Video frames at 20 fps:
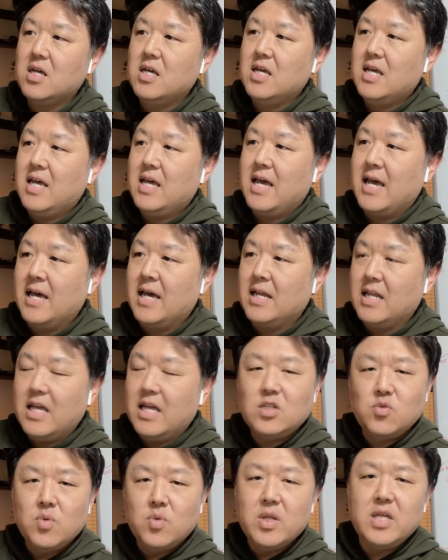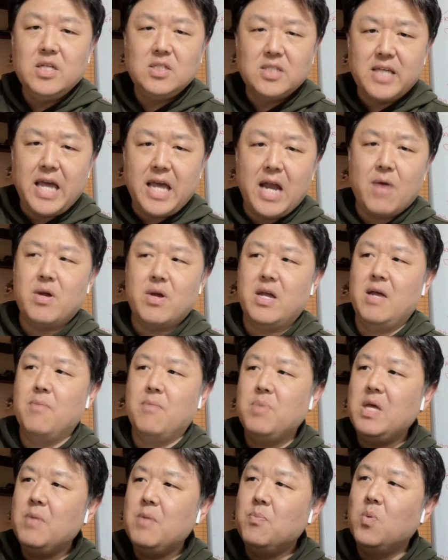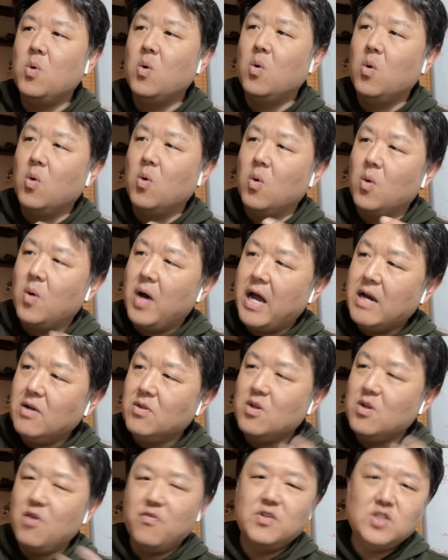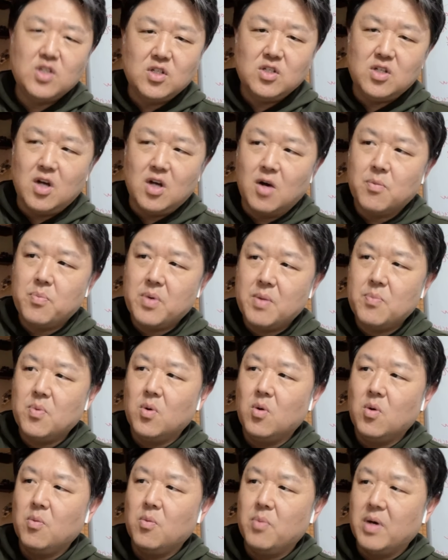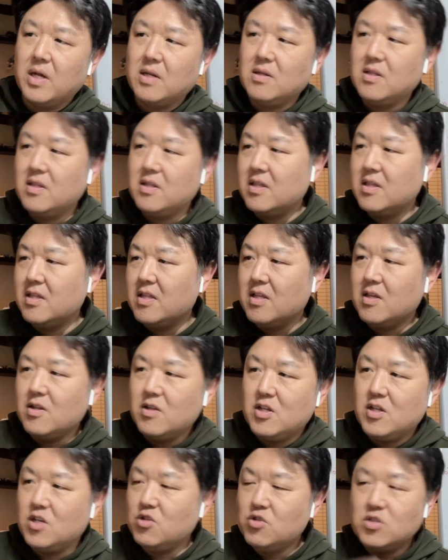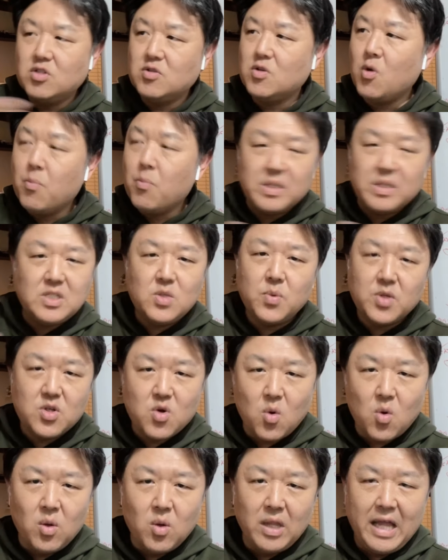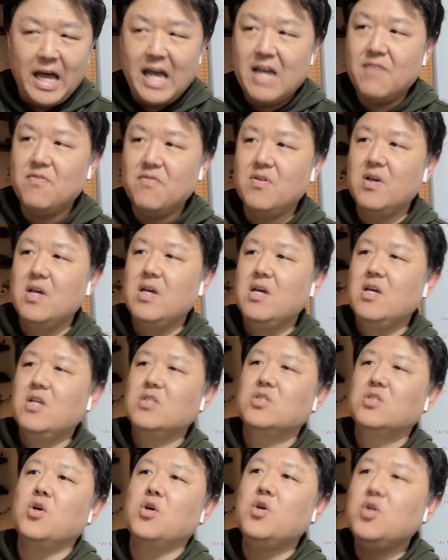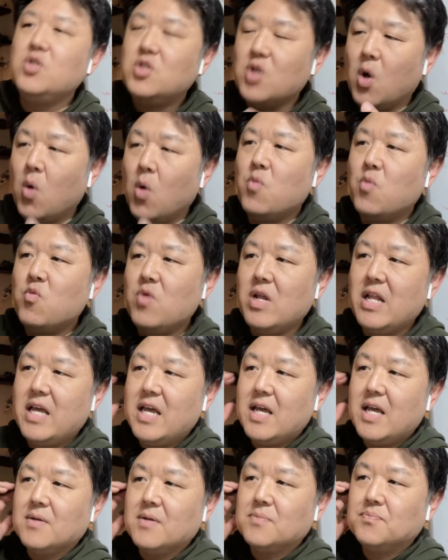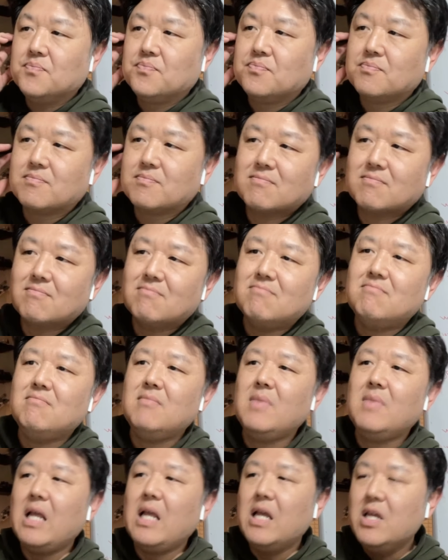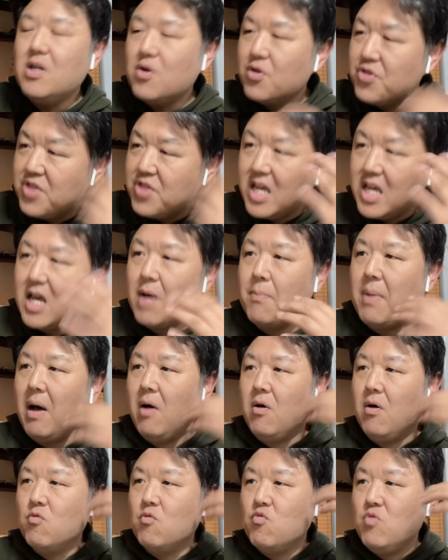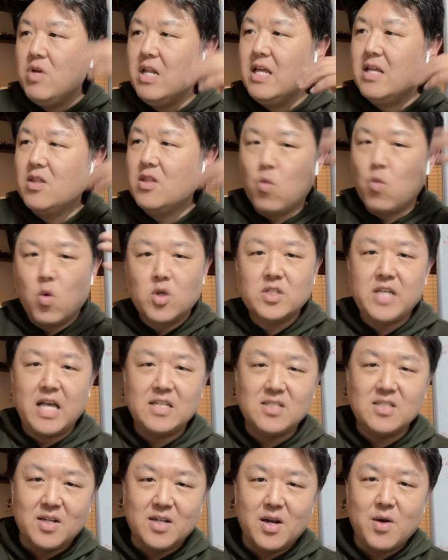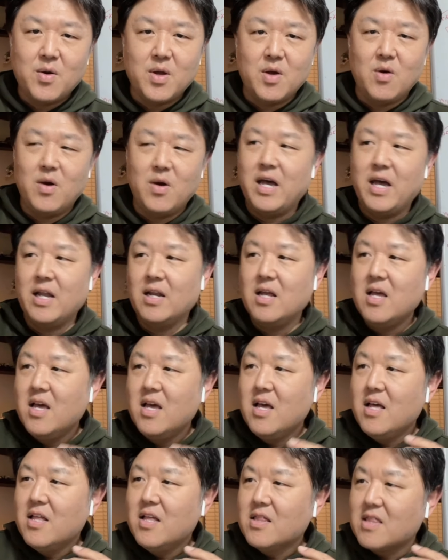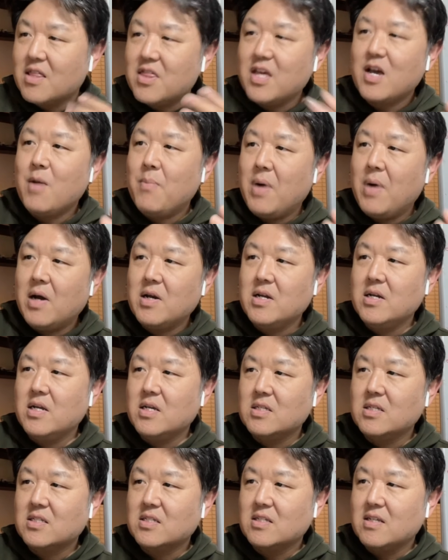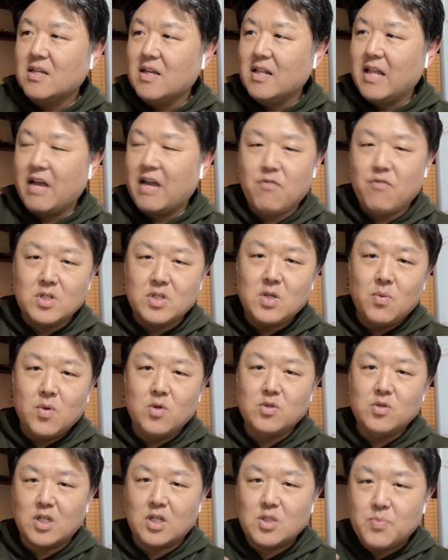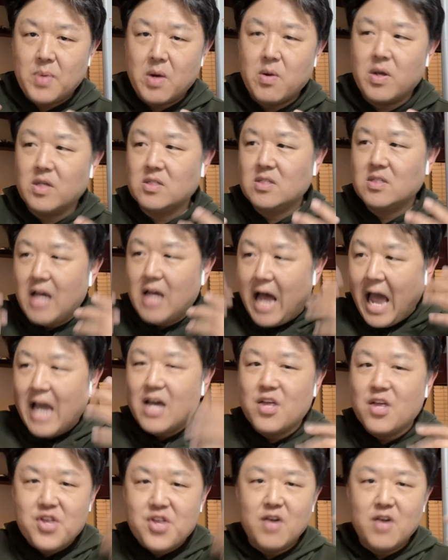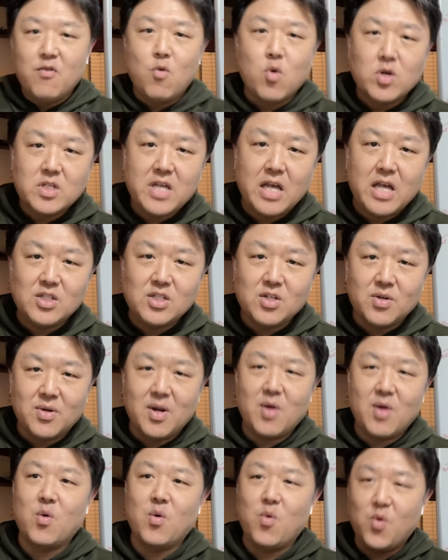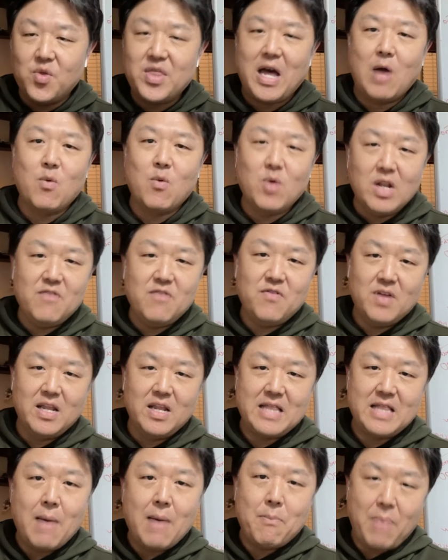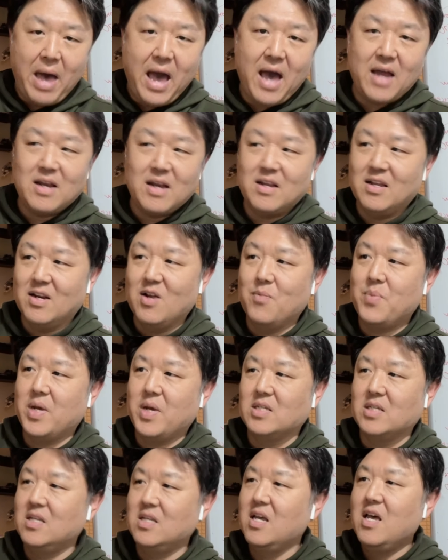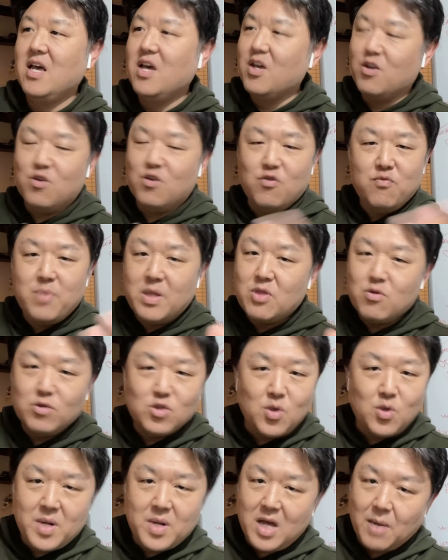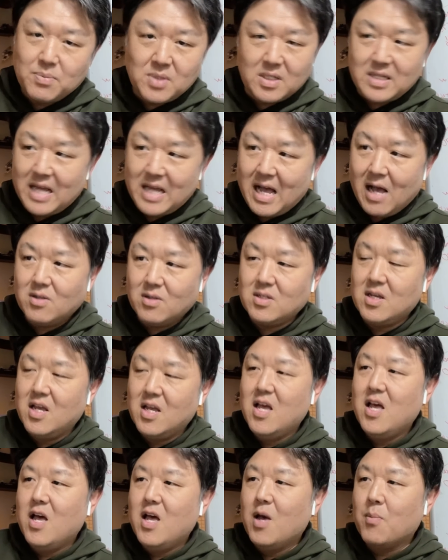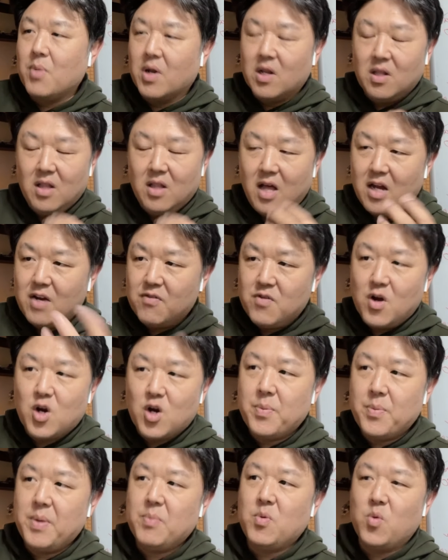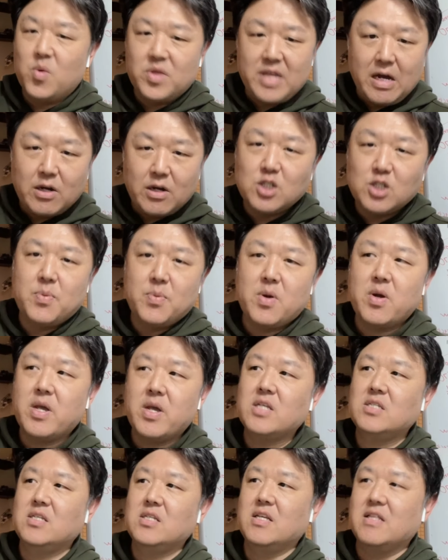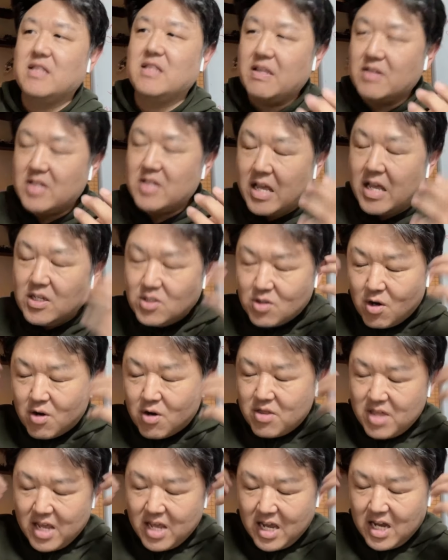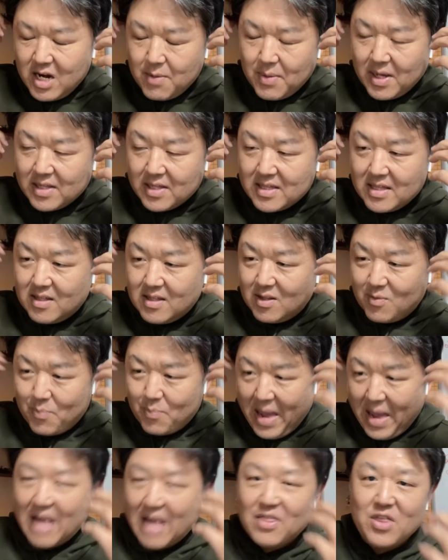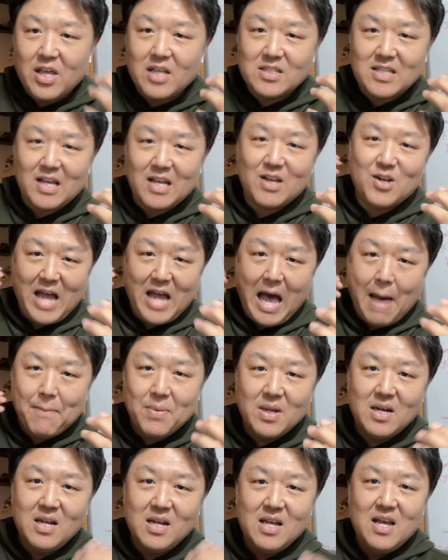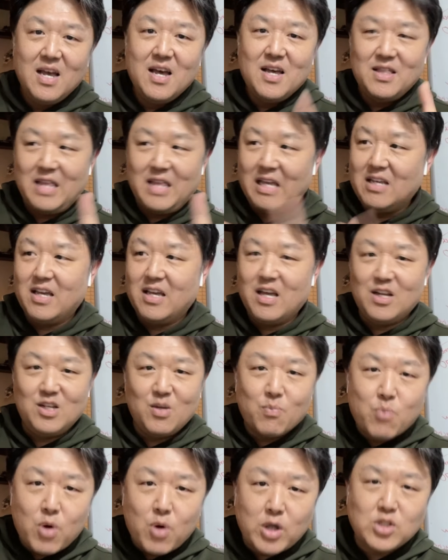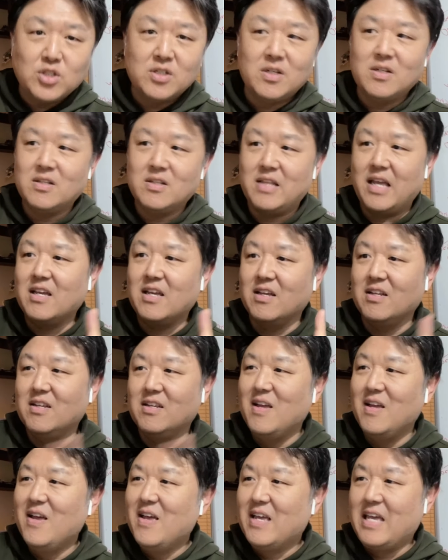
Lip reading: And it's really scary. And people, I don't know if it's just young people, but you're just so busy with your own life, so you don't really, think about really the worst case scenario. And the thing about it is, like for someone who's experienced, I could think of worst case scenario without really feeling that bad, because you've been through so many ups and downs. But a lot of younger people without experience, if they start thinking about bad things that could happen, they could get depression, they could get